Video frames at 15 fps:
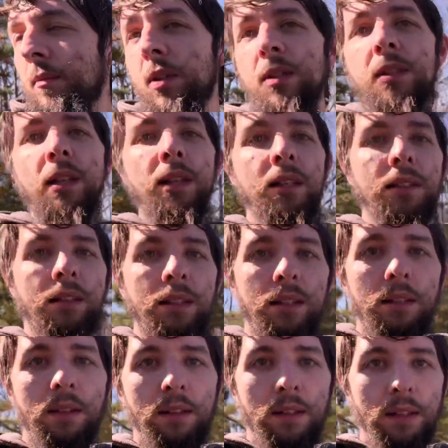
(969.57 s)
Most likely,
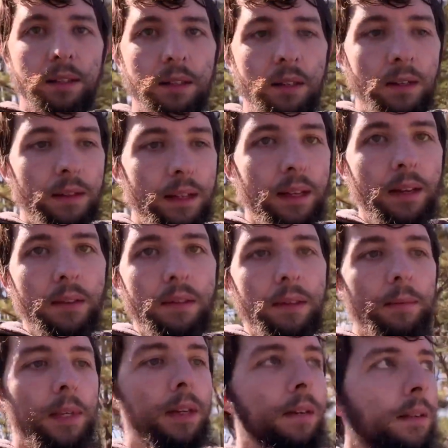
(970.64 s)
you clicked on the
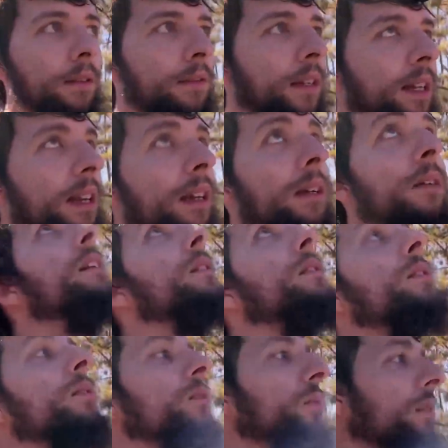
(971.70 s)
thumbnail of the video and it
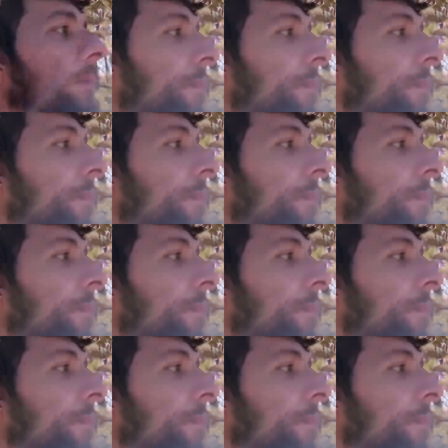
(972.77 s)
was a drone